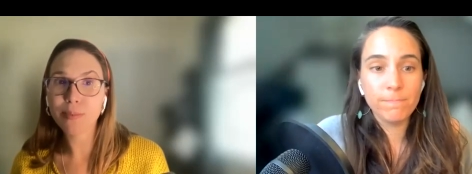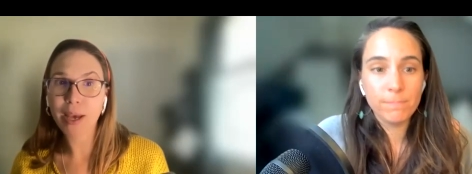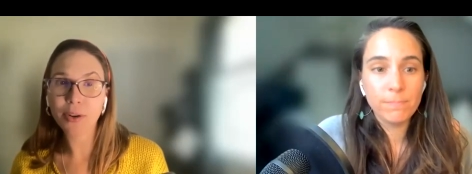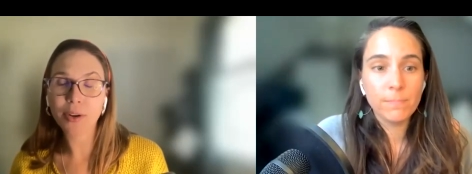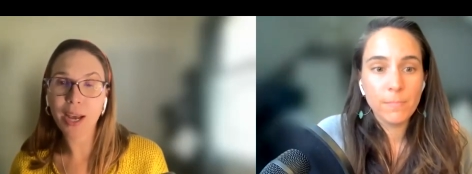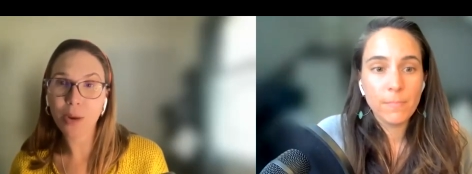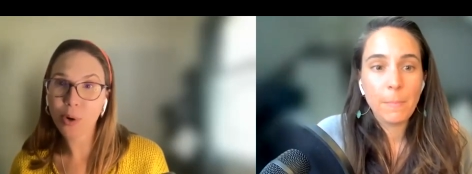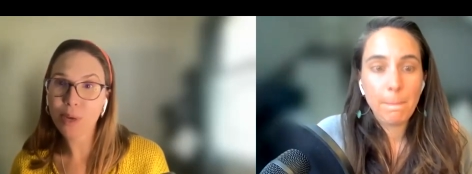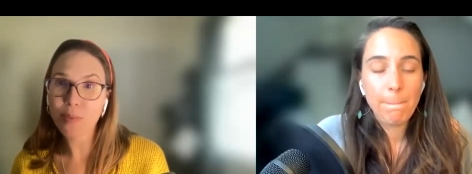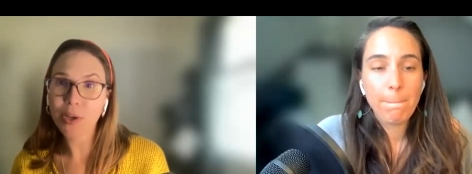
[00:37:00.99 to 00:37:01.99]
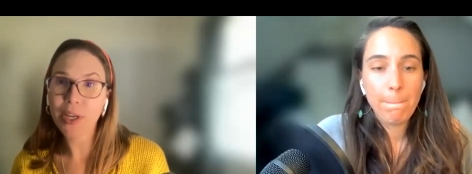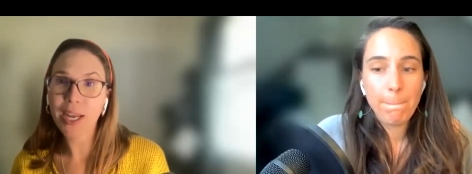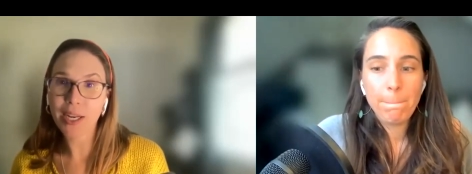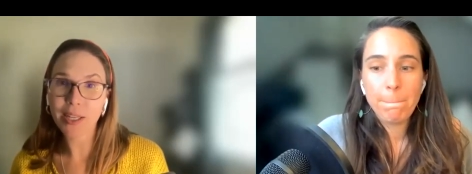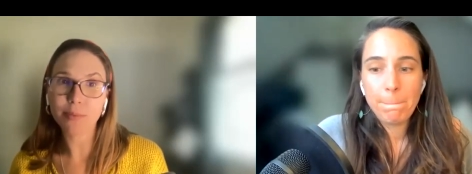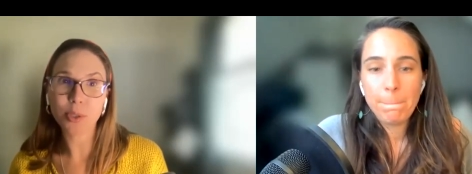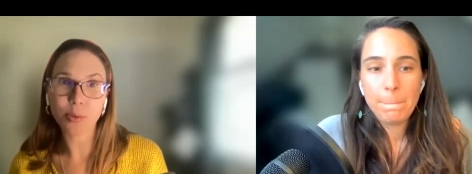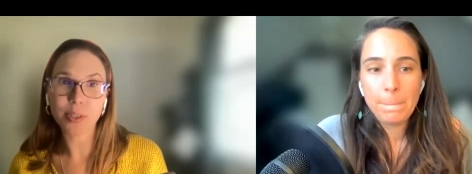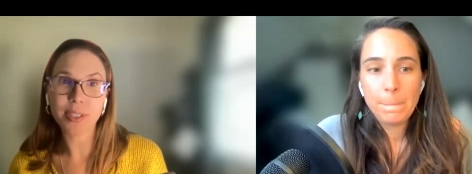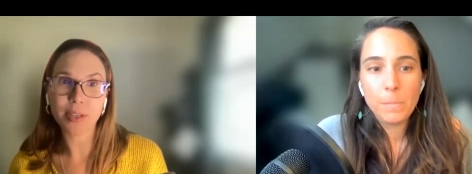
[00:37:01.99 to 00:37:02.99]
Speaker 1: matter and how we're communicating them
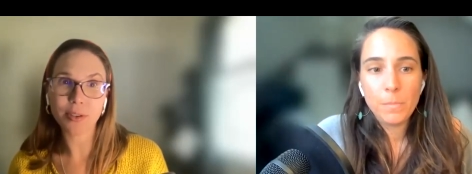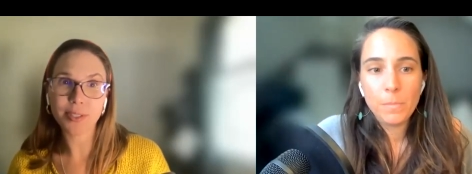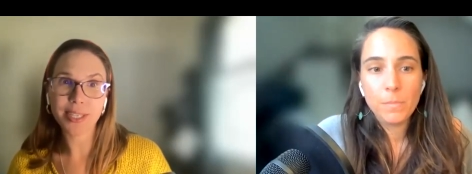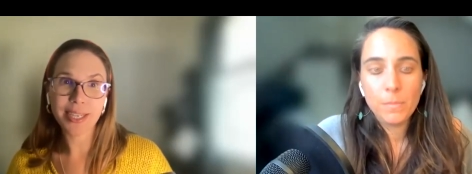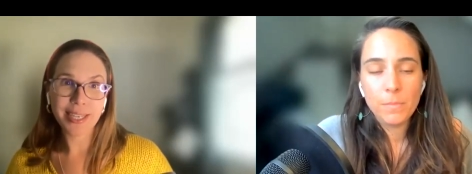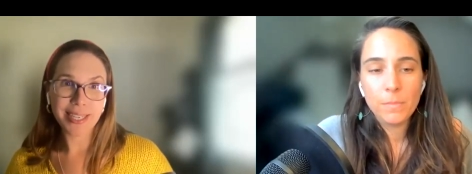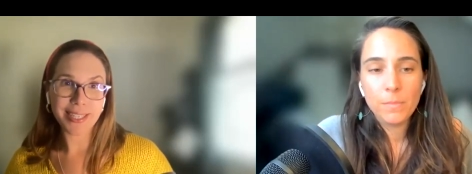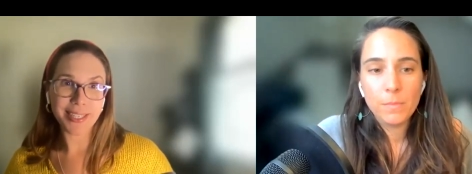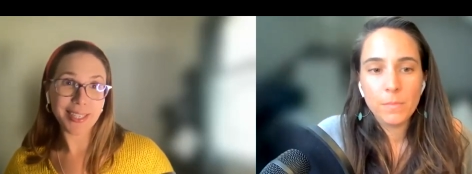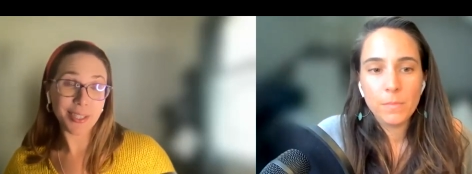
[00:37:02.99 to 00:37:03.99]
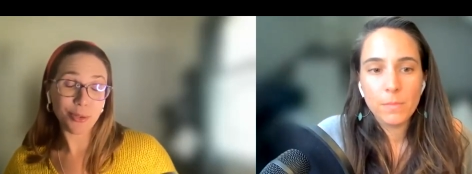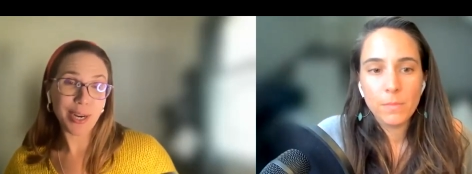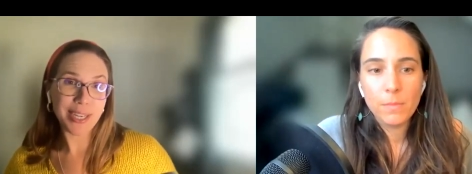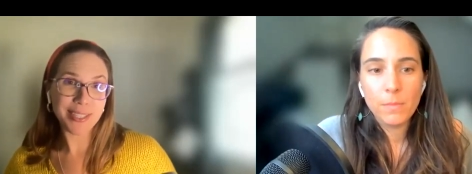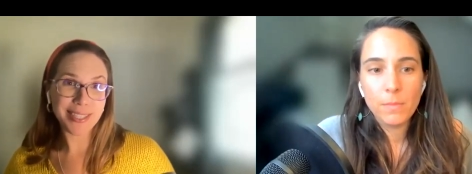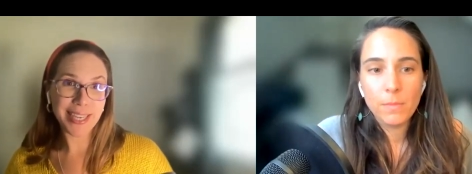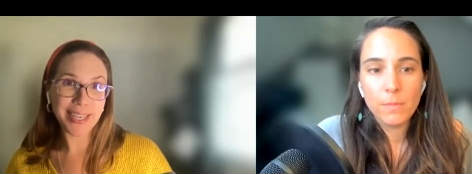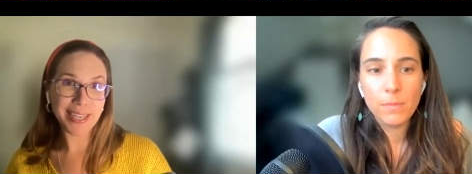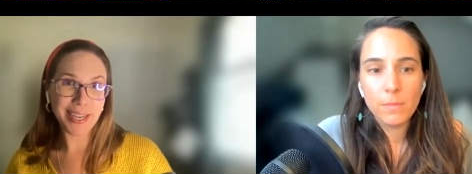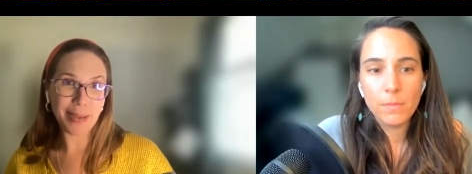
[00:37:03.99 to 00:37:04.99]
to ourselves it, you're right
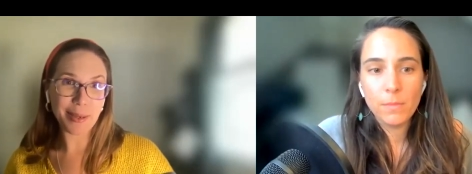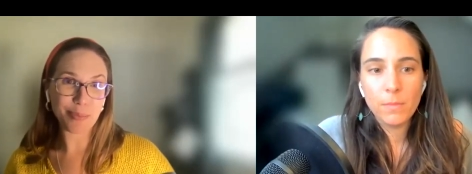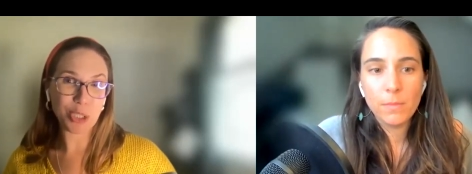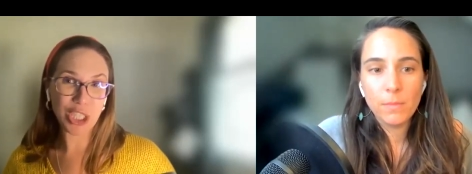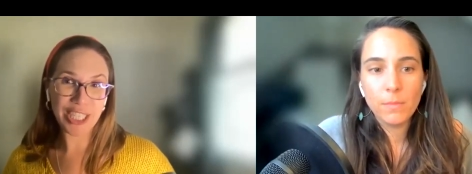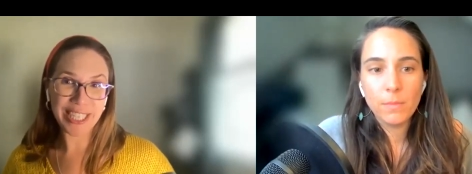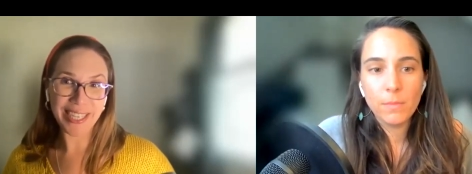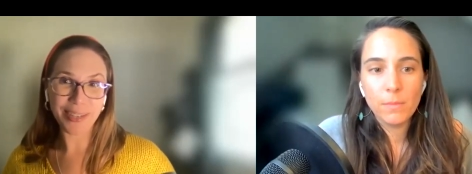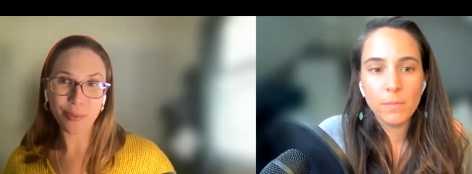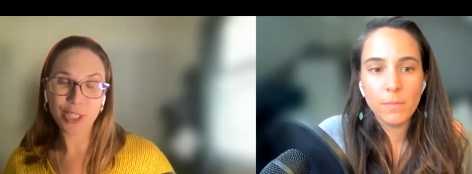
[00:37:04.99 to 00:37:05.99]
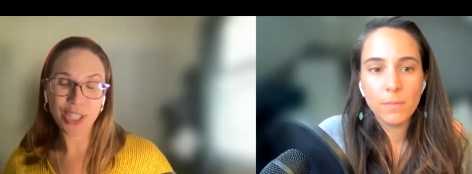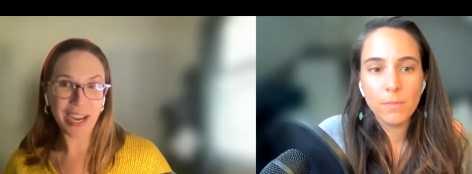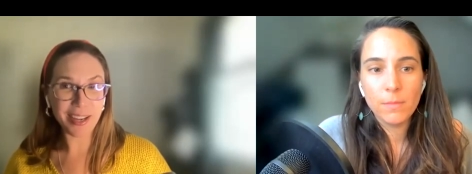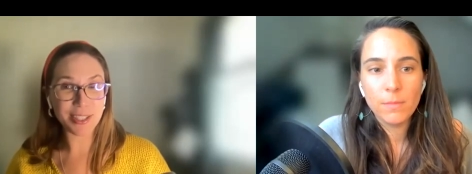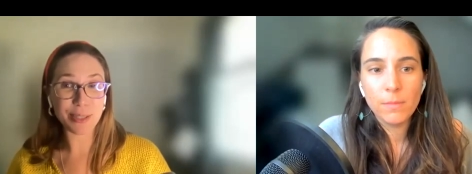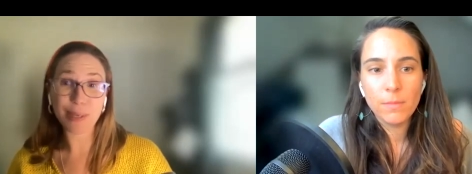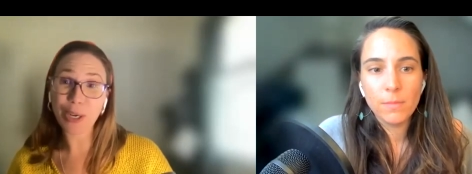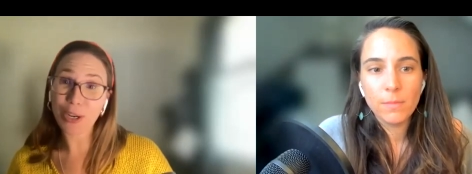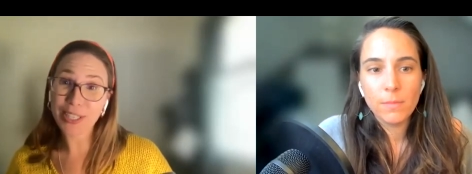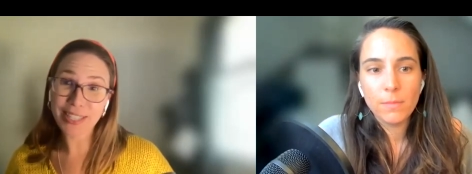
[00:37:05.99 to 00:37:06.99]
saying i'm cheating which i to
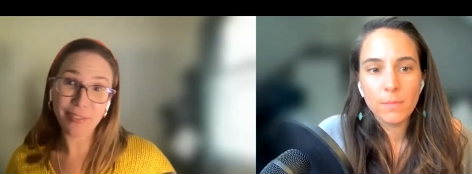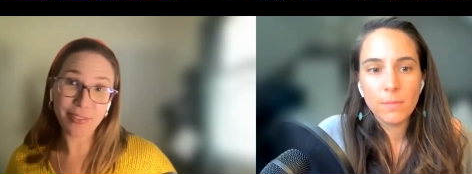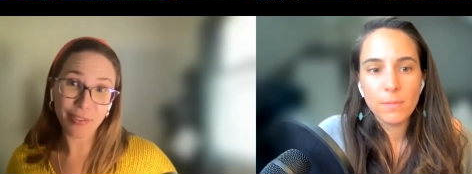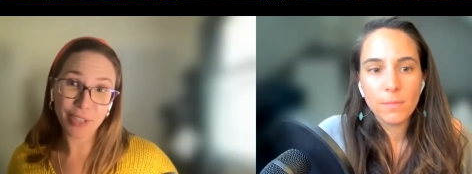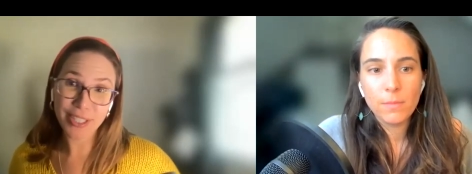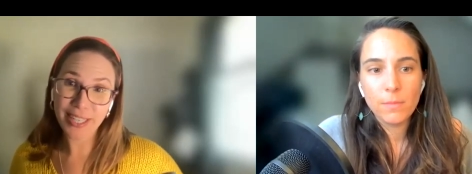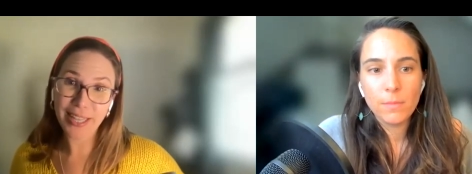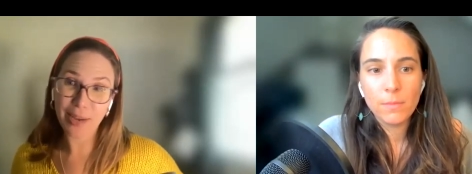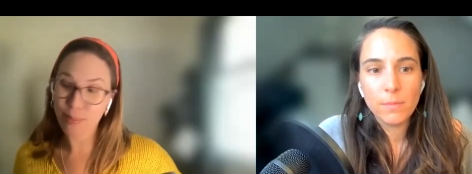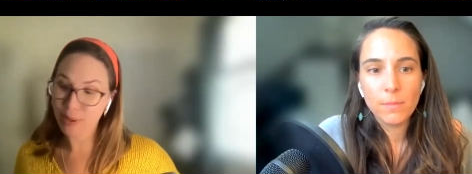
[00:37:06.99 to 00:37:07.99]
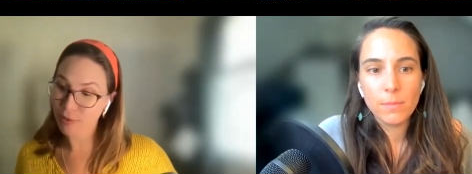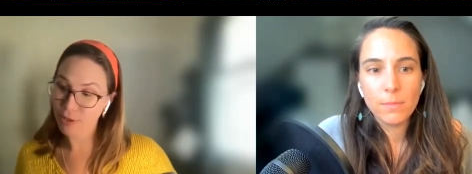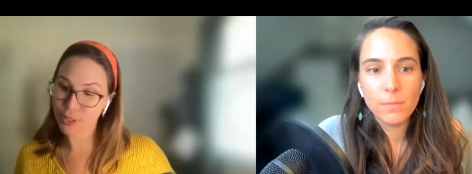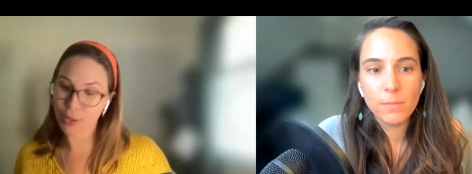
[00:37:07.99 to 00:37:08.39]
be honest i've never said that but i've also